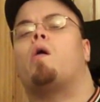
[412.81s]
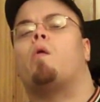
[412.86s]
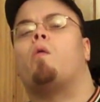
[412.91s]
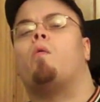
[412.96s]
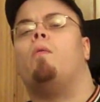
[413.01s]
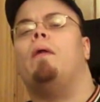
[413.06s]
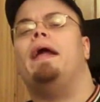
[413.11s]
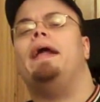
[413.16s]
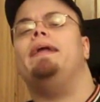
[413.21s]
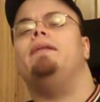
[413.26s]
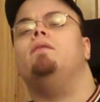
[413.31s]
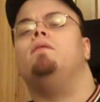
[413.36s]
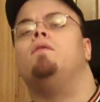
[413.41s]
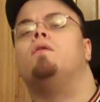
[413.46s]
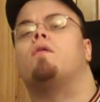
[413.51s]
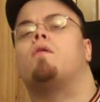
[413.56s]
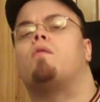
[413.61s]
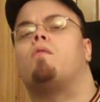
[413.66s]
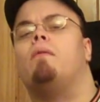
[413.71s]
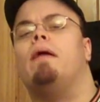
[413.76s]
great,
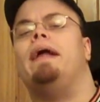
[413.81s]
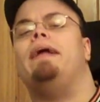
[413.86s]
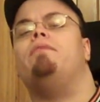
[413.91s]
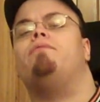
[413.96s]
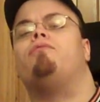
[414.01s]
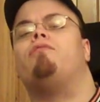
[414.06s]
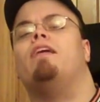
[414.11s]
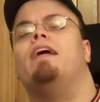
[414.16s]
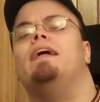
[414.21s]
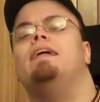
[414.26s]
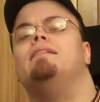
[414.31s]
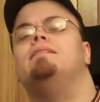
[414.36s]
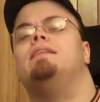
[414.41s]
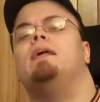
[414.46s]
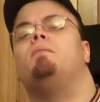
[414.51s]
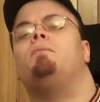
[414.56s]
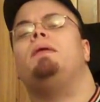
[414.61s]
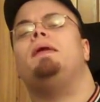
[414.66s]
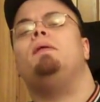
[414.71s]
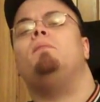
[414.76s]
great friends
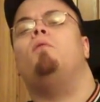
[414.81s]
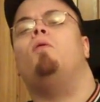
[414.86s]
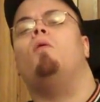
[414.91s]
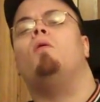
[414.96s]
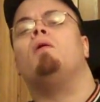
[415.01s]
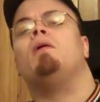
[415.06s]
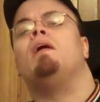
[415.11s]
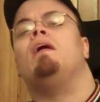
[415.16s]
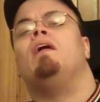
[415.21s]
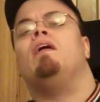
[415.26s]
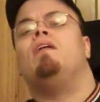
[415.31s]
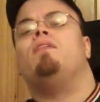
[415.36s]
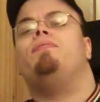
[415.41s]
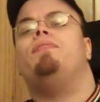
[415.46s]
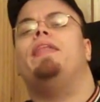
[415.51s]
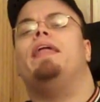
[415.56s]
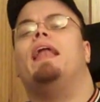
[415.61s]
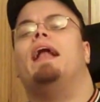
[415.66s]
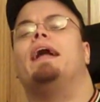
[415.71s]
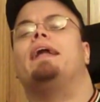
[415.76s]
and people
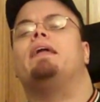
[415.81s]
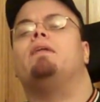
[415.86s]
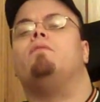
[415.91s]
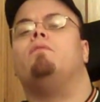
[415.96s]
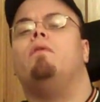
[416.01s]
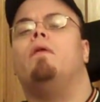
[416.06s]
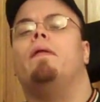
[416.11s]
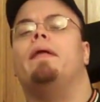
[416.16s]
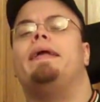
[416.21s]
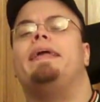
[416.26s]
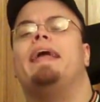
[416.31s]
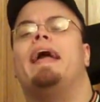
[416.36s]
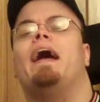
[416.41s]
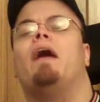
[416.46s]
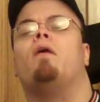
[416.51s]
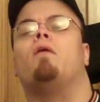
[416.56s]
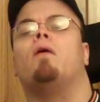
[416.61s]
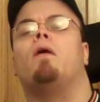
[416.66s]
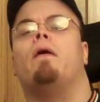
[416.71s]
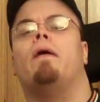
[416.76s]
that I can really
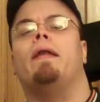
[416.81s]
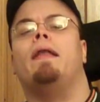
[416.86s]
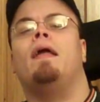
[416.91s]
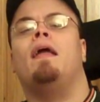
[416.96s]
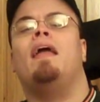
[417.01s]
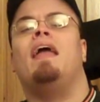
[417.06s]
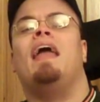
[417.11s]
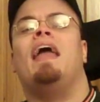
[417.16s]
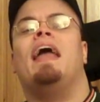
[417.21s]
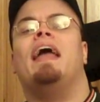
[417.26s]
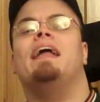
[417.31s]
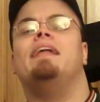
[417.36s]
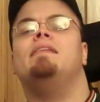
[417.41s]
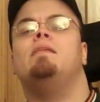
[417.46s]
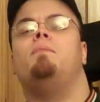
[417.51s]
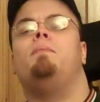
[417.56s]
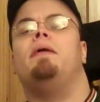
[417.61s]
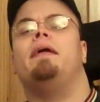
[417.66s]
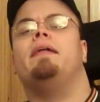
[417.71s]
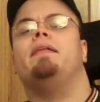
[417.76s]
count on and
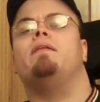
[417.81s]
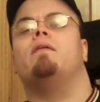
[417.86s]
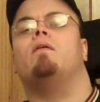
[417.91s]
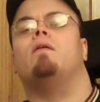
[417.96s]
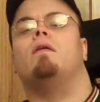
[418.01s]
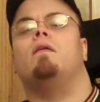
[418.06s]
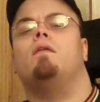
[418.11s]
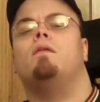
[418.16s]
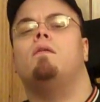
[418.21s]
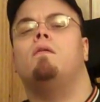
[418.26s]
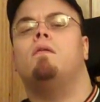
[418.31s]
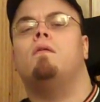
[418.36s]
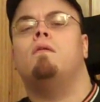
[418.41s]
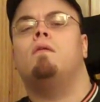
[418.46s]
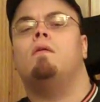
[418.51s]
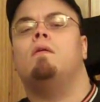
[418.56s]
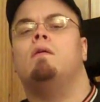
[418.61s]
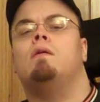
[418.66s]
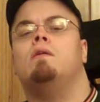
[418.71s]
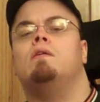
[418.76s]
depend on.
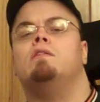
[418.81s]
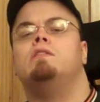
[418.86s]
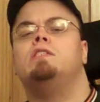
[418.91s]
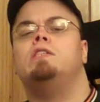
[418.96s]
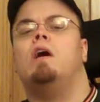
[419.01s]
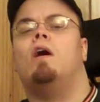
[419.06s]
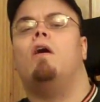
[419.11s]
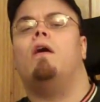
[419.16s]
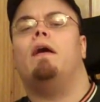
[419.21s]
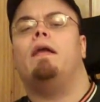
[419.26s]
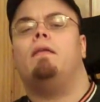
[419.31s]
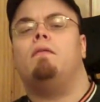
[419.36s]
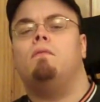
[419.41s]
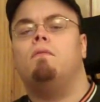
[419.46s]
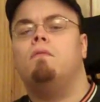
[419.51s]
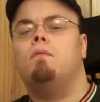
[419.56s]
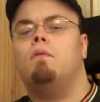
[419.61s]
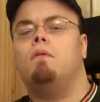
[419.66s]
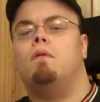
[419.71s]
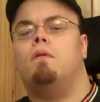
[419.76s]
Sean,
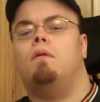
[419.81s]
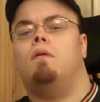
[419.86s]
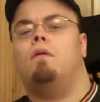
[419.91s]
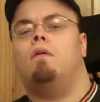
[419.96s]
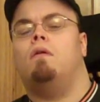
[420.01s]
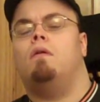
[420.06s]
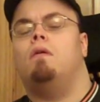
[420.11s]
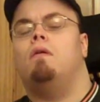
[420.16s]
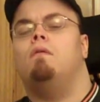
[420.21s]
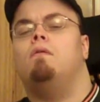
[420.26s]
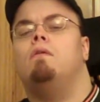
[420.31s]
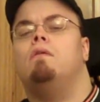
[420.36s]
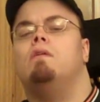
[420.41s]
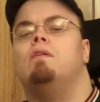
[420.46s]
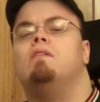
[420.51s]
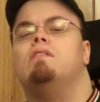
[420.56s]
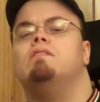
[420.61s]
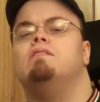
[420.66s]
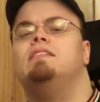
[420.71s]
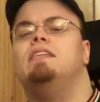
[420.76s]

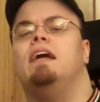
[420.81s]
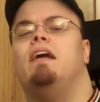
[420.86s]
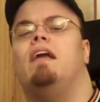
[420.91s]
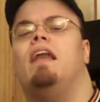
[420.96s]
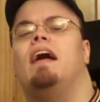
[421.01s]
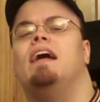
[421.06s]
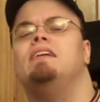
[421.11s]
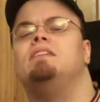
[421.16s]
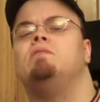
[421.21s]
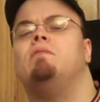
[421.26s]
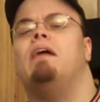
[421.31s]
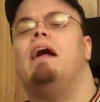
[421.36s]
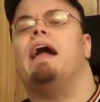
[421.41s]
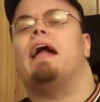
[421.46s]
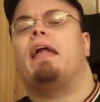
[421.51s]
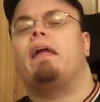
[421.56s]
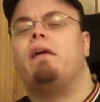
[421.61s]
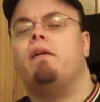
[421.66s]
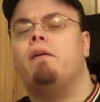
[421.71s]
Zaren Izrak,